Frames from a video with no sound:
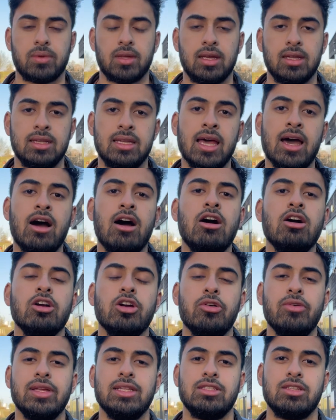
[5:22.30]
there are
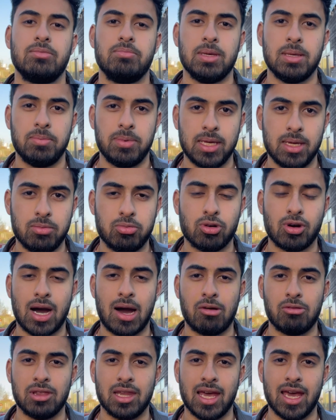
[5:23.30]
going to be people
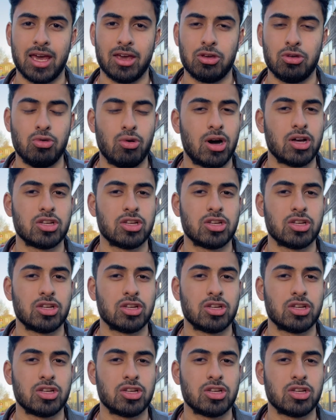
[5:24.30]
out there who are